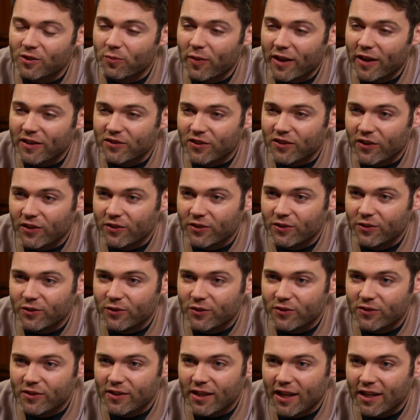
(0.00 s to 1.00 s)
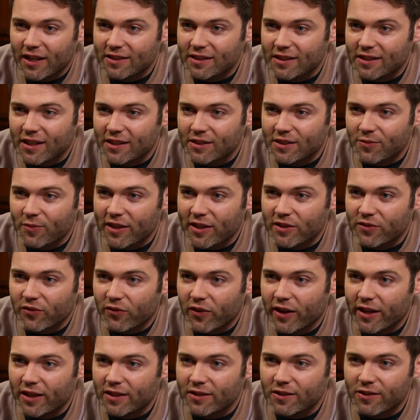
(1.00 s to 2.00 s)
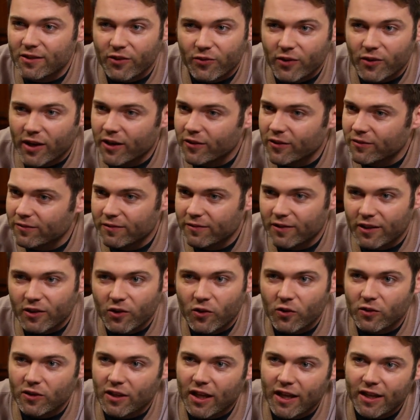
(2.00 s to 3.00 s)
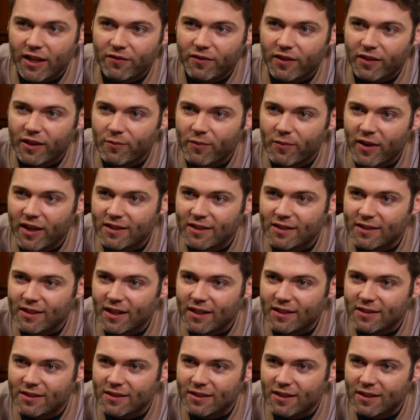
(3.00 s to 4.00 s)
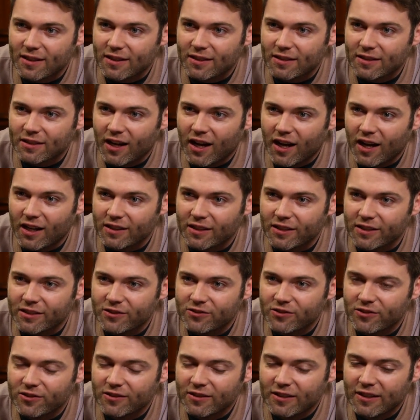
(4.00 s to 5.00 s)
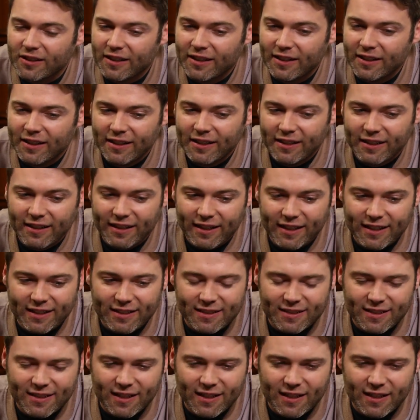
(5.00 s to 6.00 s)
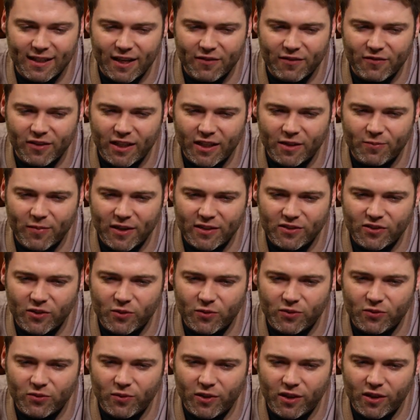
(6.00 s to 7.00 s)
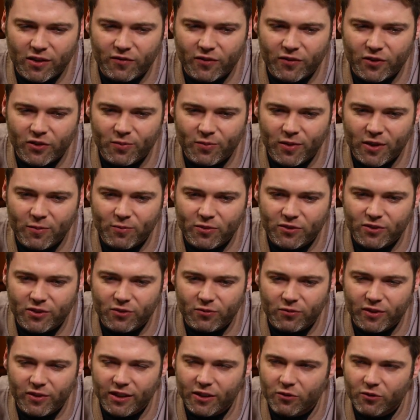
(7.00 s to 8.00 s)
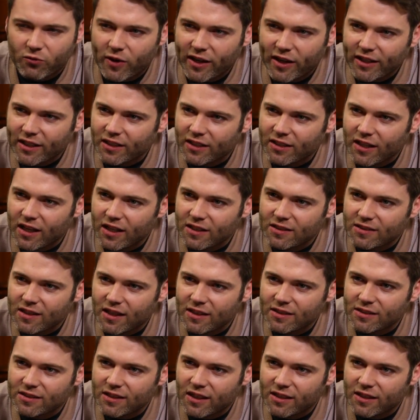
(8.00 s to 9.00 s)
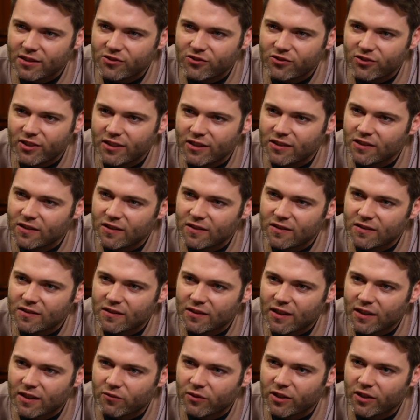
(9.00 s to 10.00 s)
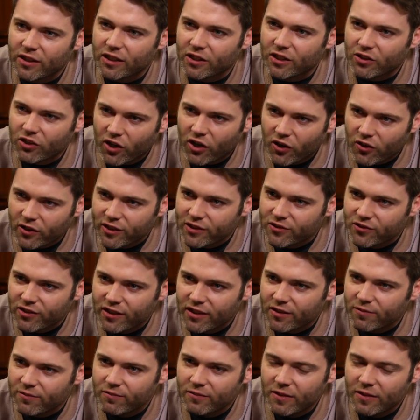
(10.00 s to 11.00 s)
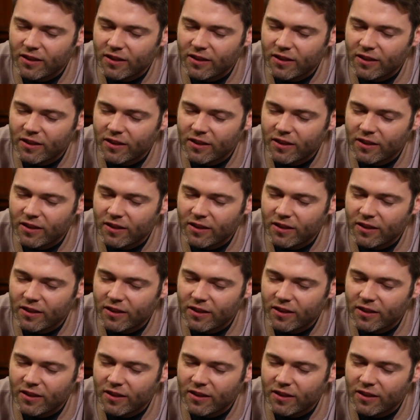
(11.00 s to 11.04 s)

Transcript: Besso, who's Einstein's best friend throughout their whole life. They met at uh, college. And uh, I feel like Besso was one of the first people to really recognize Einstein's genius and really encourage him.